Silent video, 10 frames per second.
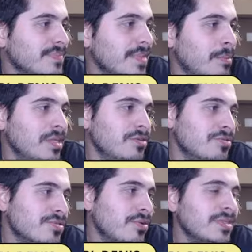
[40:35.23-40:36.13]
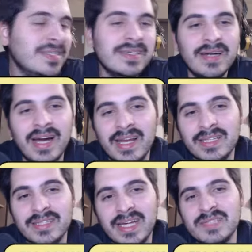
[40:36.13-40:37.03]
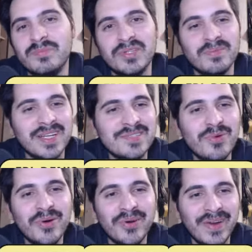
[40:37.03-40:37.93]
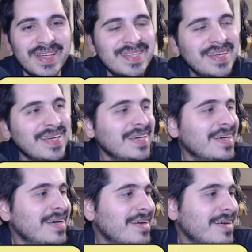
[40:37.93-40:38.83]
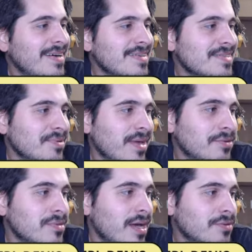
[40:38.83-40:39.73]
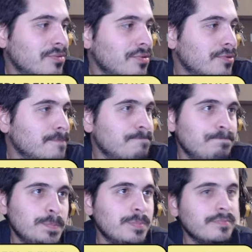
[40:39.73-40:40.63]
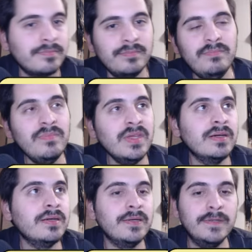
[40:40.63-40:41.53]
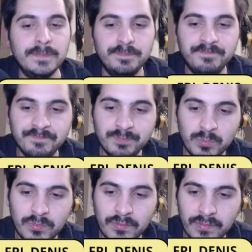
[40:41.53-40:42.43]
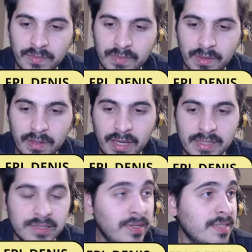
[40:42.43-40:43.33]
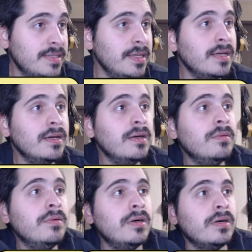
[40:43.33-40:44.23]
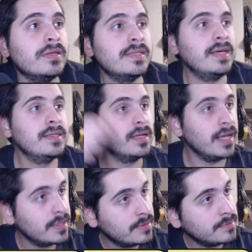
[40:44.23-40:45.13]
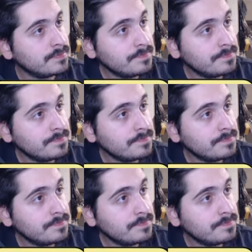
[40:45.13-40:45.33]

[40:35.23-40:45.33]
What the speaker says: I mean, you sold Haaland. That's pretty much more crazy. So yeah, good luck to you. Um, yeah, so let's see. Sunderland.